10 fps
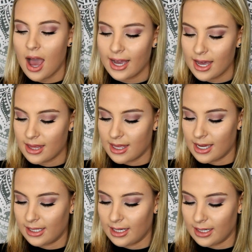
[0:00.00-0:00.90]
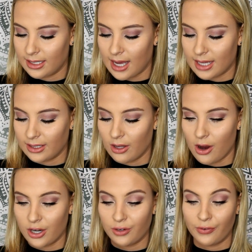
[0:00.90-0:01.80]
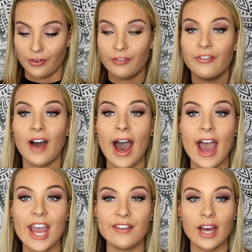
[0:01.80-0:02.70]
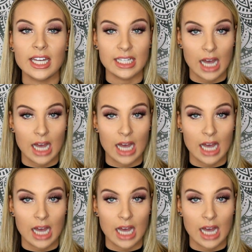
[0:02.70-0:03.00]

I got this in a size large for five